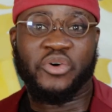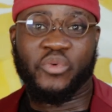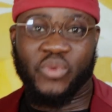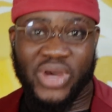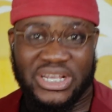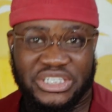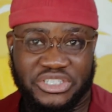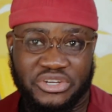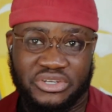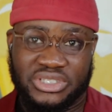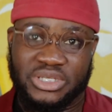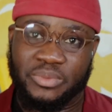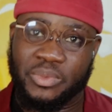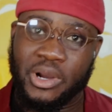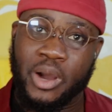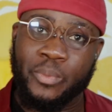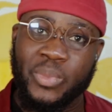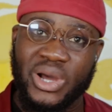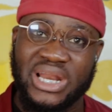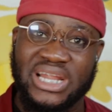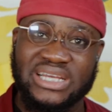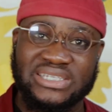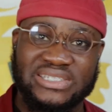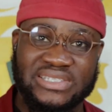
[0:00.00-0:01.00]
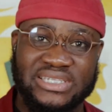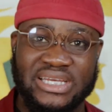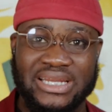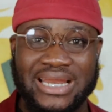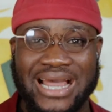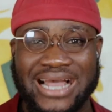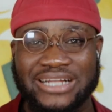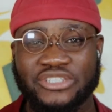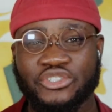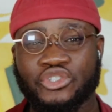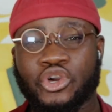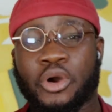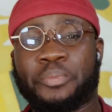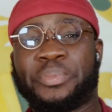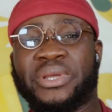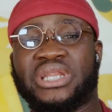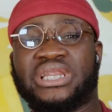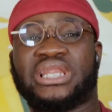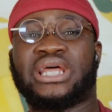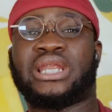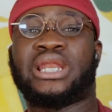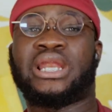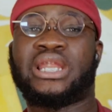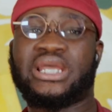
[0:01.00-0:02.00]
Questions about Palestine are
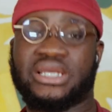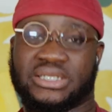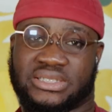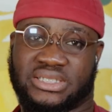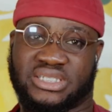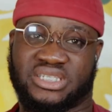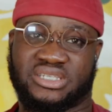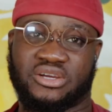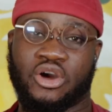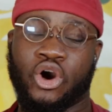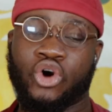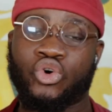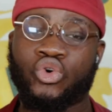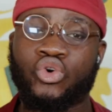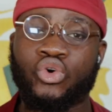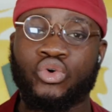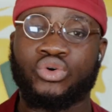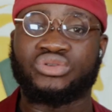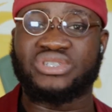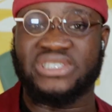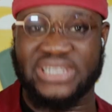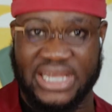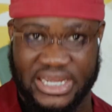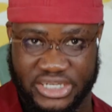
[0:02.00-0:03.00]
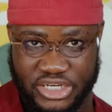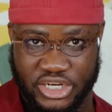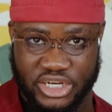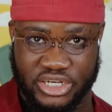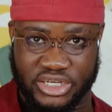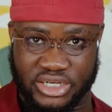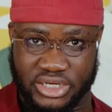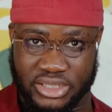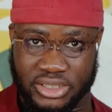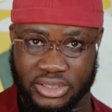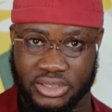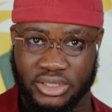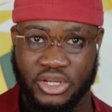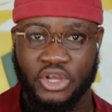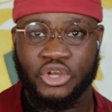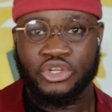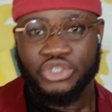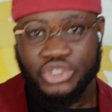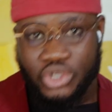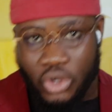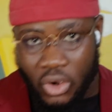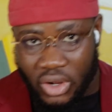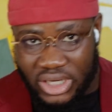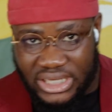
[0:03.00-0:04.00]
topping the list on Google search engine.
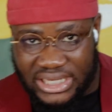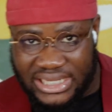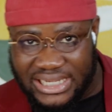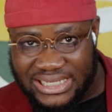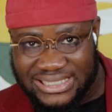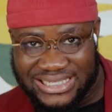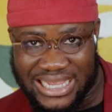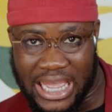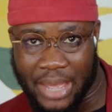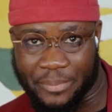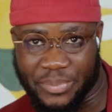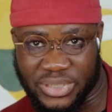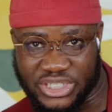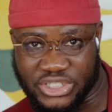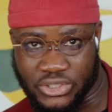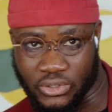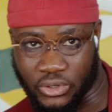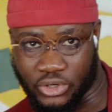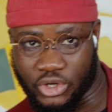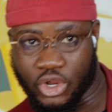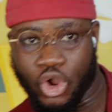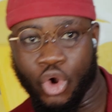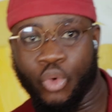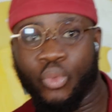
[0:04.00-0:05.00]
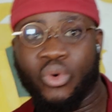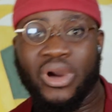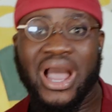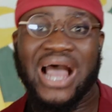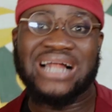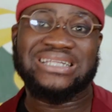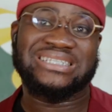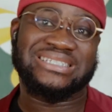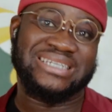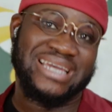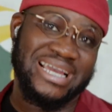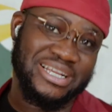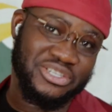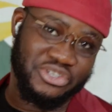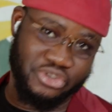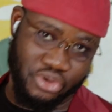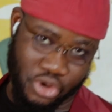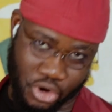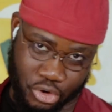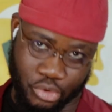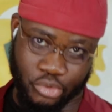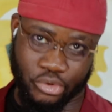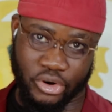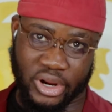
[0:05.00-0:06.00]
So on this episode, we'll attend
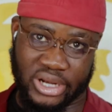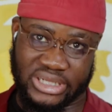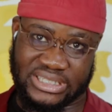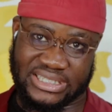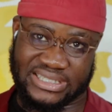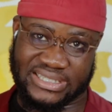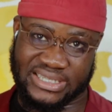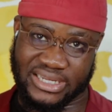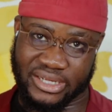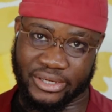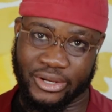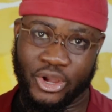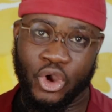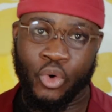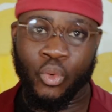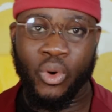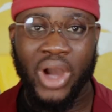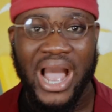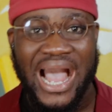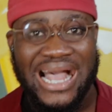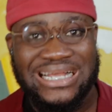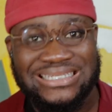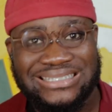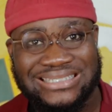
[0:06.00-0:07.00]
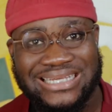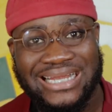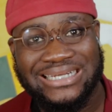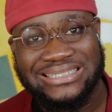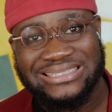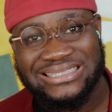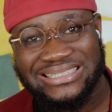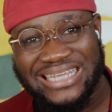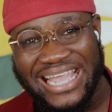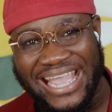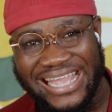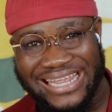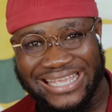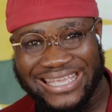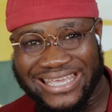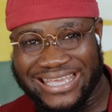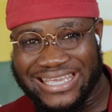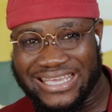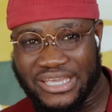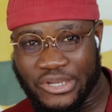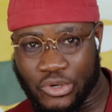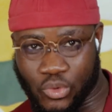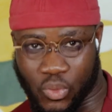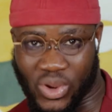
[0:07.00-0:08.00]
to your curiosity. We'll answer
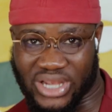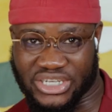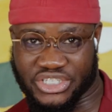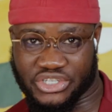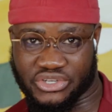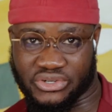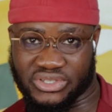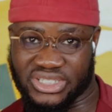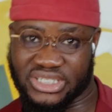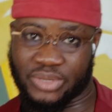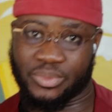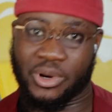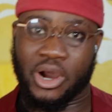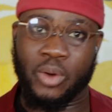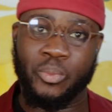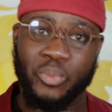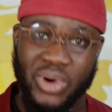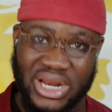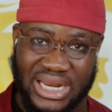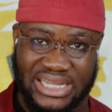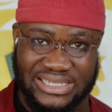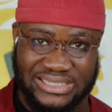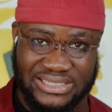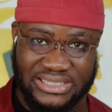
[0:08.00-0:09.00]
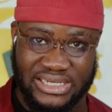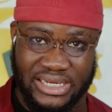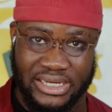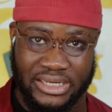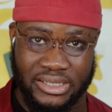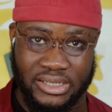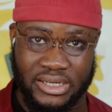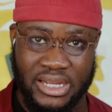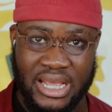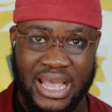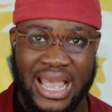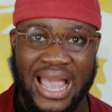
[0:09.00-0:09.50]
10 key questions about Palestine.